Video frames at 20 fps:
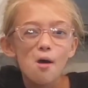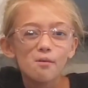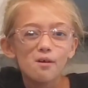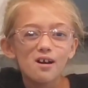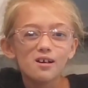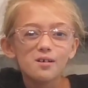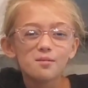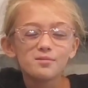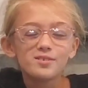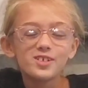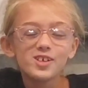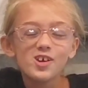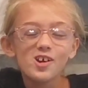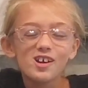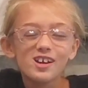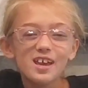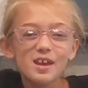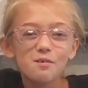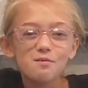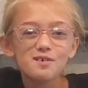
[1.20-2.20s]
Welcome to
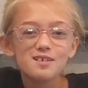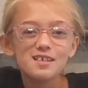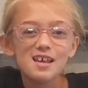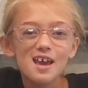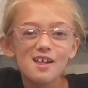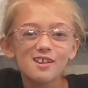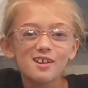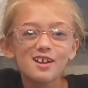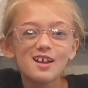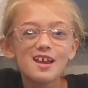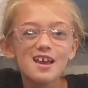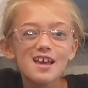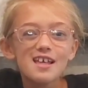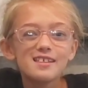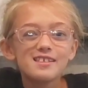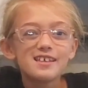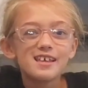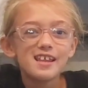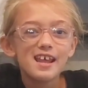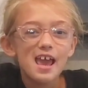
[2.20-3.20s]
Cooking with Taylor.
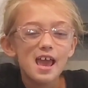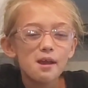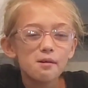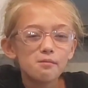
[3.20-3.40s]
Today